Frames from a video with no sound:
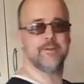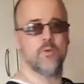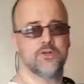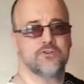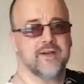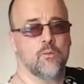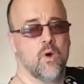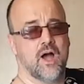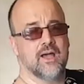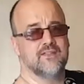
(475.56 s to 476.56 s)
be wondering
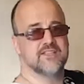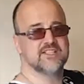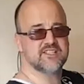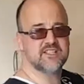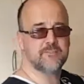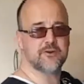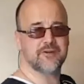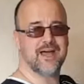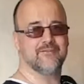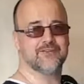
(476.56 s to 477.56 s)
why this doesn't appear
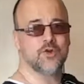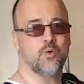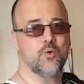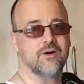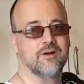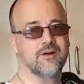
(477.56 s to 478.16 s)
to have a door.